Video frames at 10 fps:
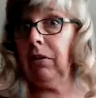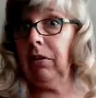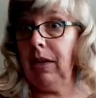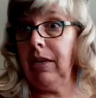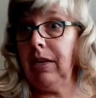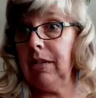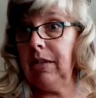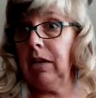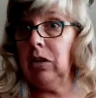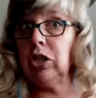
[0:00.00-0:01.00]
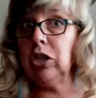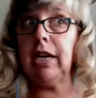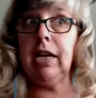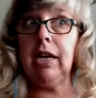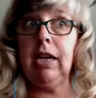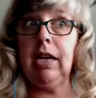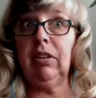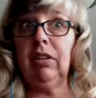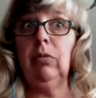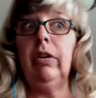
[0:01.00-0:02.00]
from this is understanding if
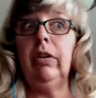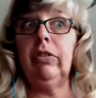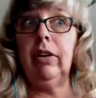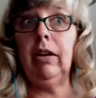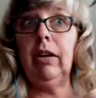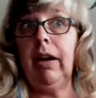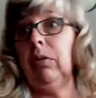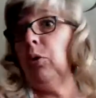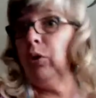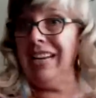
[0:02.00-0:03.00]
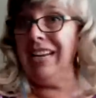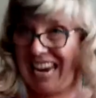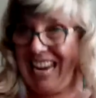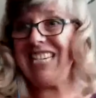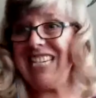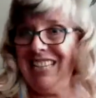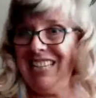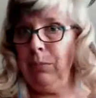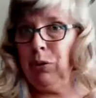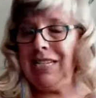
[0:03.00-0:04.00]
someone was, had reported 8
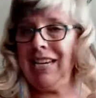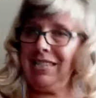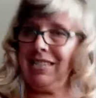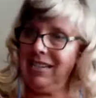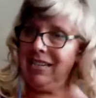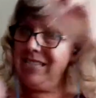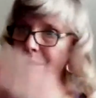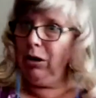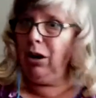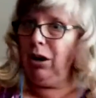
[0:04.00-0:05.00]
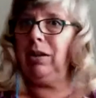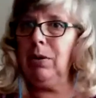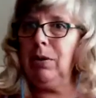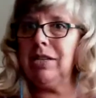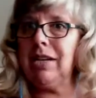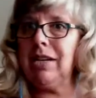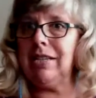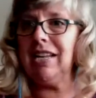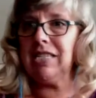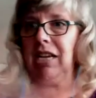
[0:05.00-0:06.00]
in the pre-test and 0 in the
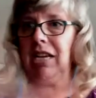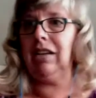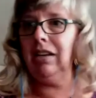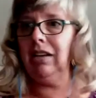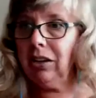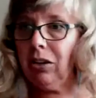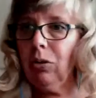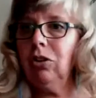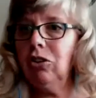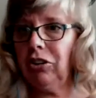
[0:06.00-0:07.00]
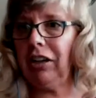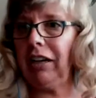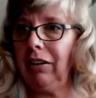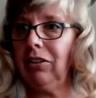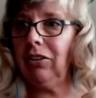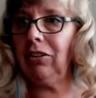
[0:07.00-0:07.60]
post-test. That's a huge change.